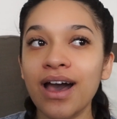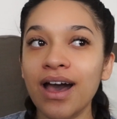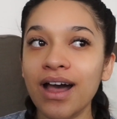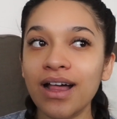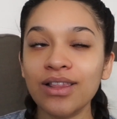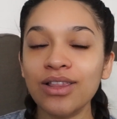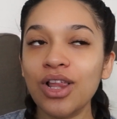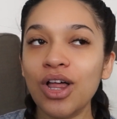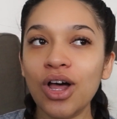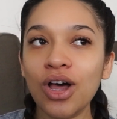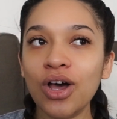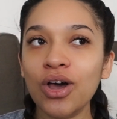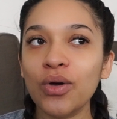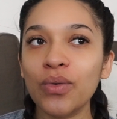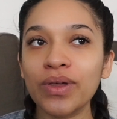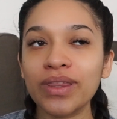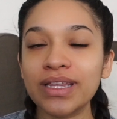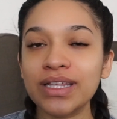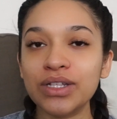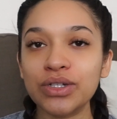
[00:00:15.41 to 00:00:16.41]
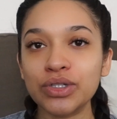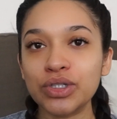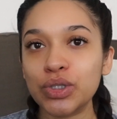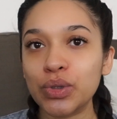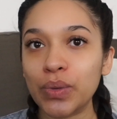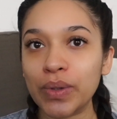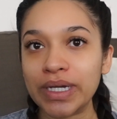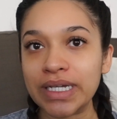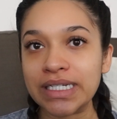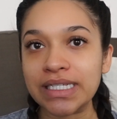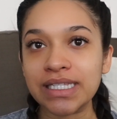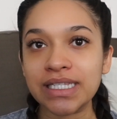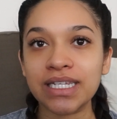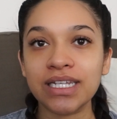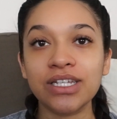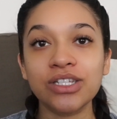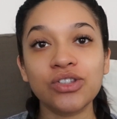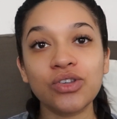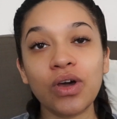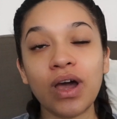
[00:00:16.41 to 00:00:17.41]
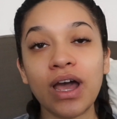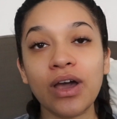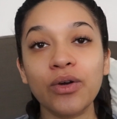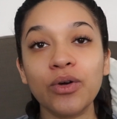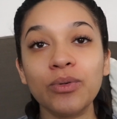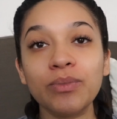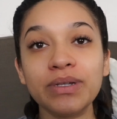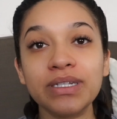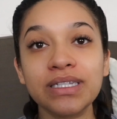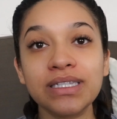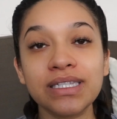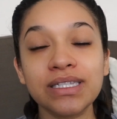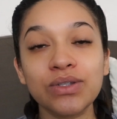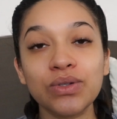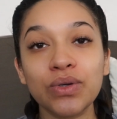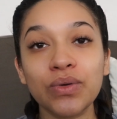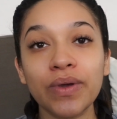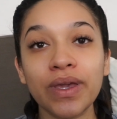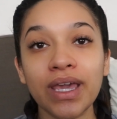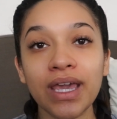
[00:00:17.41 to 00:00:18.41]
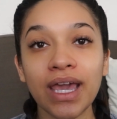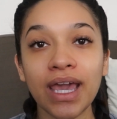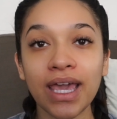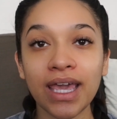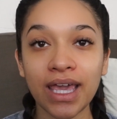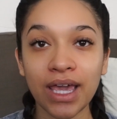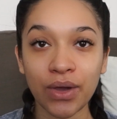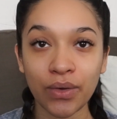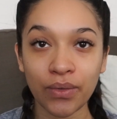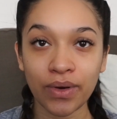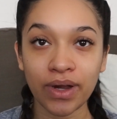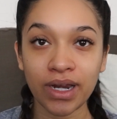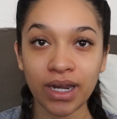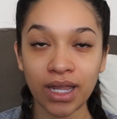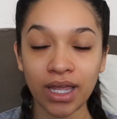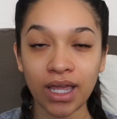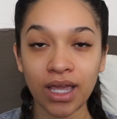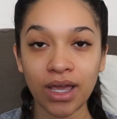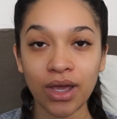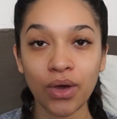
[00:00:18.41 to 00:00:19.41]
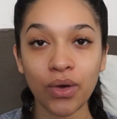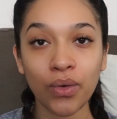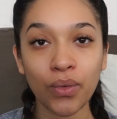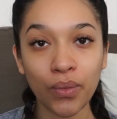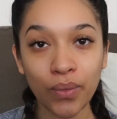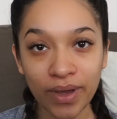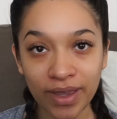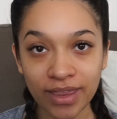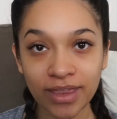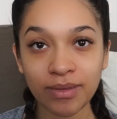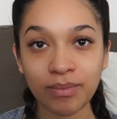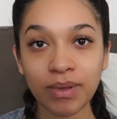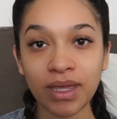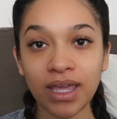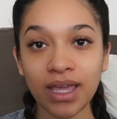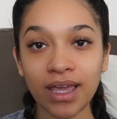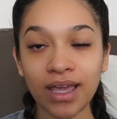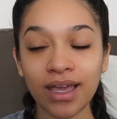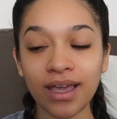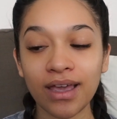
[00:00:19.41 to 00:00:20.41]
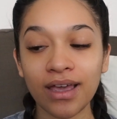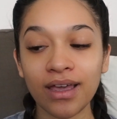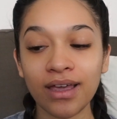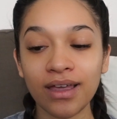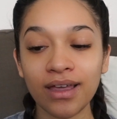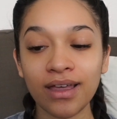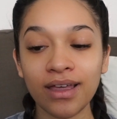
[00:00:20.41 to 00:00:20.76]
along with a little twist. So I will be doing a get ready with me.